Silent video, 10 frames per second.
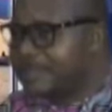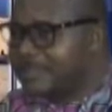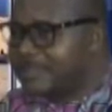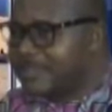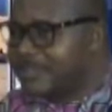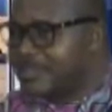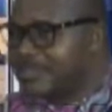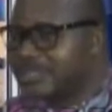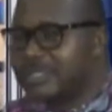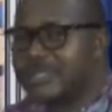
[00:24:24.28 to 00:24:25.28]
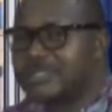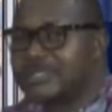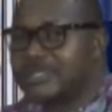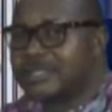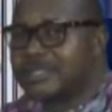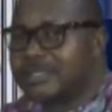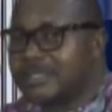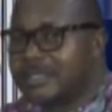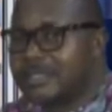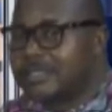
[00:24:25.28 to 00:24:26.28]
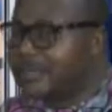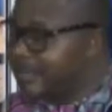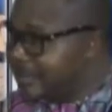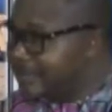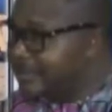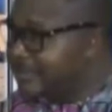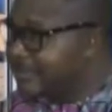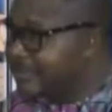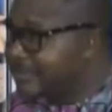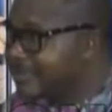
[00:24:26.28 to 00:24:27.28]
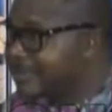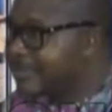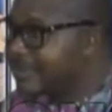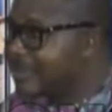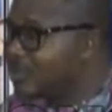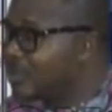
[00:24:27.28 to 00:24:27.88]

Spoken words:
technology is the in thing, is the way